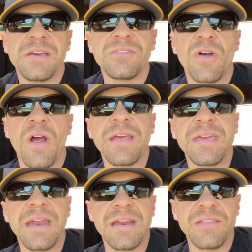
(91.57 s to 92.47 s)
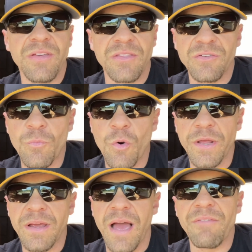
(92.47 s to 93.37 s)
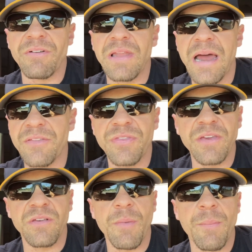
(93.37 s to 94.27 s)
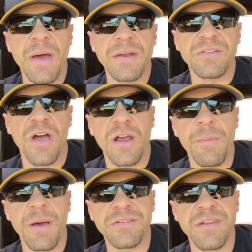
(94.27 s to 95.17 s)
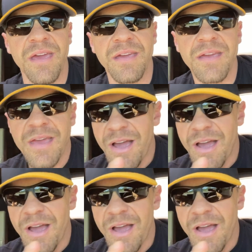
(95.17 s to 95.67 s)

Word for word: Sorry I didn't get anything this morning. I have a lot of things on my mind to talk about today.